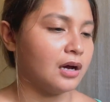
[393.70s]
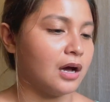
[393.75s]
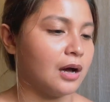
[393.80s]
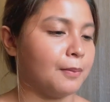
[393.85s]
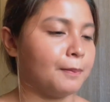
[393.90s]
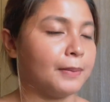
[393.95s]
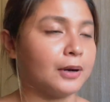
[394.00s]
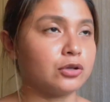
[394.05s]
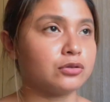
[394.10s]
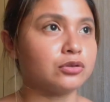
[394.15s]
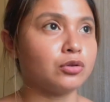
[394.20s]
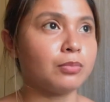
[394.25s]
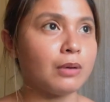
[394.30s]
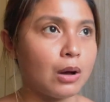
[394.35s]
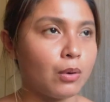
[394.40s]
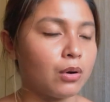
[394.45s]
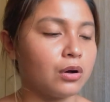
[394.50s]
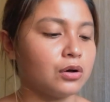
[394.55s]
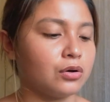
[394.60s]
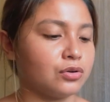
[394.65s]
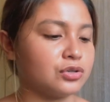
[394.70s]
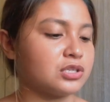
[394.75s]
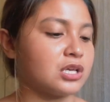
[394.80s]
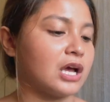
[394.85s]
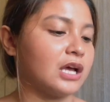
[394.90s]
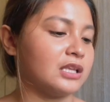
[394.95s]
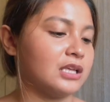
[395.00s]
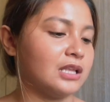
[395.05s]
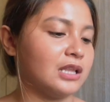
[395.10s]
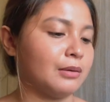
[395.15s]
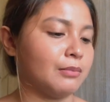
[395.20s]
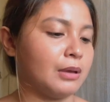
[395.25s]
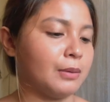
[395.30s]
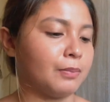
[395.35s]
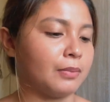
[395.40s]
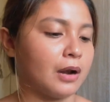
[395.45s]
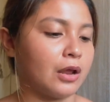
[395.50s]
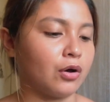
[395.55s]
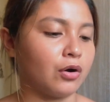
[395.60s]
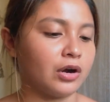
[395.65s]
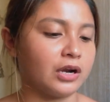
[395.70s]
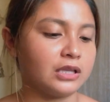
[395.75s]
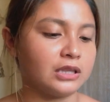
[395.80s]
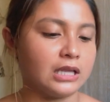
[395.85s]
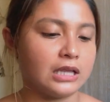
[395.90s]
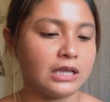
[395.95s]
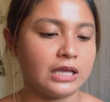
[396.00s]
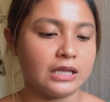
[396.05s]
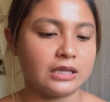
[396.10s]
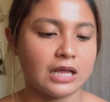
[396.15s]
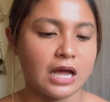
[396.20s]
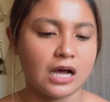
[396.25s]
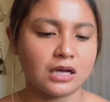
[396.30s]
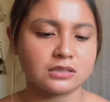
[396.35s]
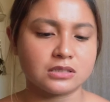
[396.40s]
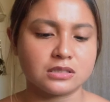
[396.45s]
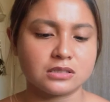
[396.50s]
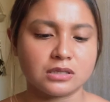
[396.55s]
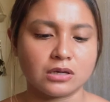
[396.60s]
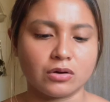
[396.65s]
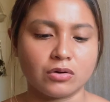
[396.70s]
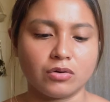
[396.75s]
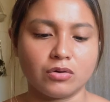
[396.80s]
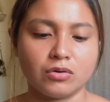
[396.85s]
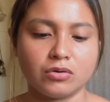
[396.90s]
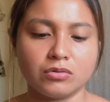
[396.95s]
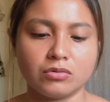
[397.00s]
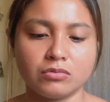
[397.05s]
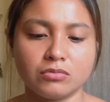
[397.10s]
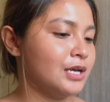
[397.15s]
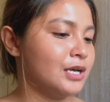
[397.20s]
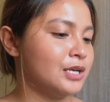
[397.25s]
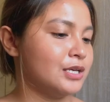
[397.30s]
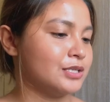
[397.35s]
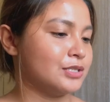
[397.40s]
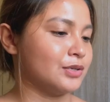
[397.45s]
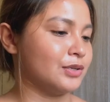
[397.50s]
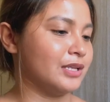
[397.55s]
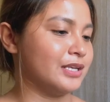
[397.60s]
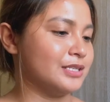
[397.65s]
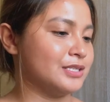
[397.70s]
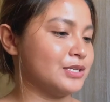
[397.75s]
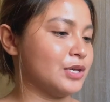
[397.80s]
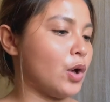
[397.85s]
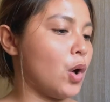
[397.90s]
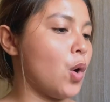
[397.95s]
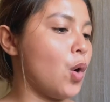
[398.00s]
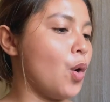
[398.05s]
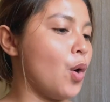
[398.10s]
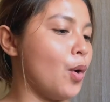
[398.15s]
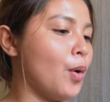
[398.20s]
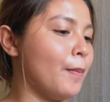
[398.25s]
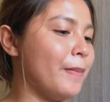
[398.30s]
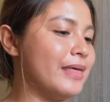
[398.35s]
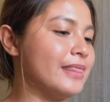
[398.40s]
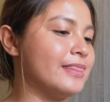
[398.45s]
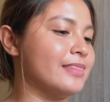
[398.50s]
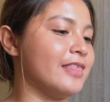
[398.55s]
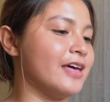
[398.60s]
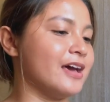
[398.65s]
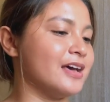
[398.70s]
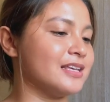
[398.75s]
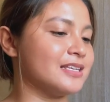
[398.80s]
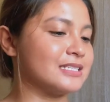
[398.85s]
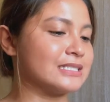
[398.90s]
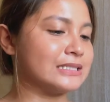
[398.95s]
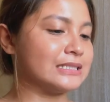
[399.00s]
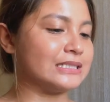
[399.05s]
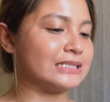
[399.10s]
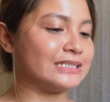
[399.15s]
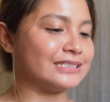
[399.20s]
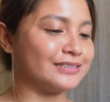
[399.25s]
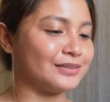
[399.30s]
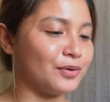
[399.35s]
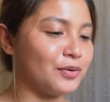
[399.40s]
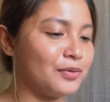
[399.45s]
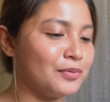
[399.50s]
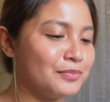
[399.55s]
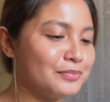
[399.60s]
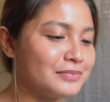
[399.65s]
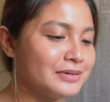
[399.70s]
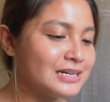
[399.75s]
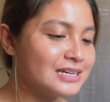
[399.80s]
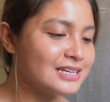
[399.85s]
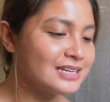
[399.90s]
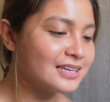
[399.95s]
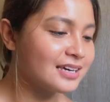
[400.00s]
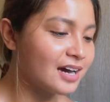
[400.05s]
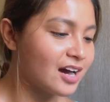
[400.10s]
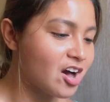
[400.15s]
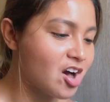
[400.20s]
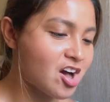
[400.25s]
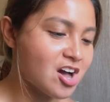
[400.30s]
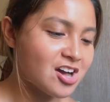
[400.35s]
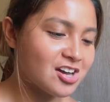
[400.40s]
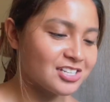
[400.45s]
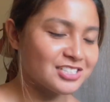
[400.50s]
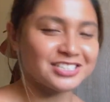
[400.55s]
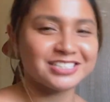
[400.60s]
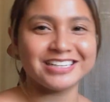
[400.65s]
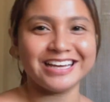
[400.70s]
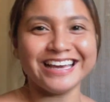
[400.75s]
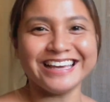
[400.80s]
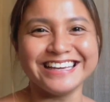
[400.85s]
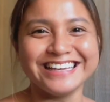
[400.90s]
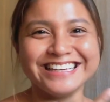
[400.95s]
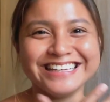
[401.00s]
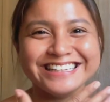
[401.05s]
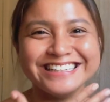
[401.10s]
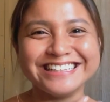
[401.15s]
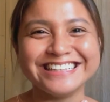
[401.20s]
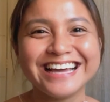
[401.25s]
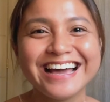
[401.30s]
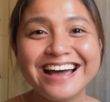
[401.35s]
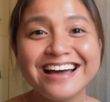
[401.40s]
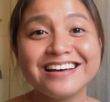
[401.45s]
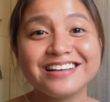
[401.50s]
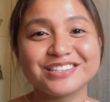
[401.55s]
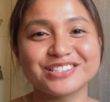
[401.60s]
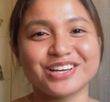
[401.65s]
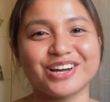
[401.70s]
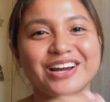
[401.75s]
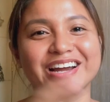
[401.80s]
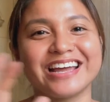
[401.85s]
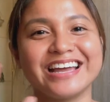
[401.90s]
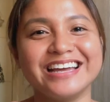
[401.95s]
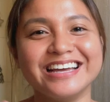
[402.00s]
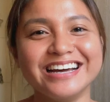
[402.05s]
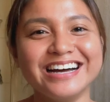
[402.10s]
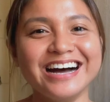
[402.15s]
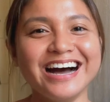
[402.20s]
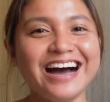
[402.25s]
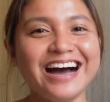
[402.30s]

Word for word: pag tumawag ako sa kanila, may priority lane access ako. So, let's open this! Oh my gosh! Sorry.